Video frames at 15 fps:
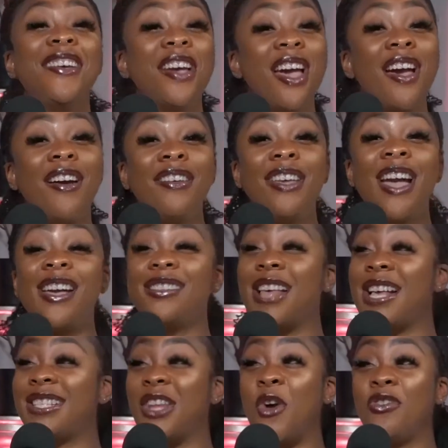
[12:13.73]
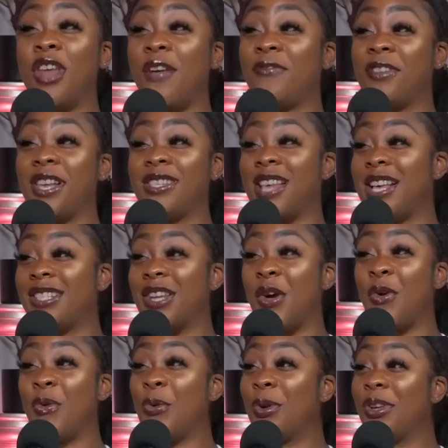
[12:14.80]
Hell yeah, because that's no Netflix, that's
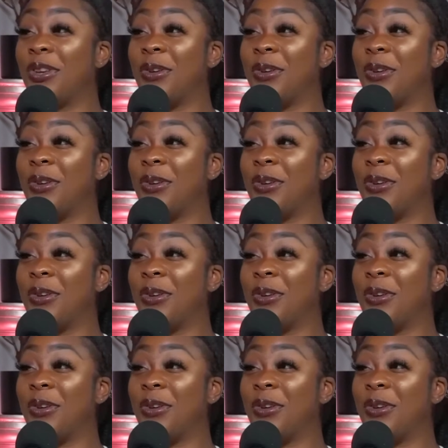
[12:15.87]
no Hulu.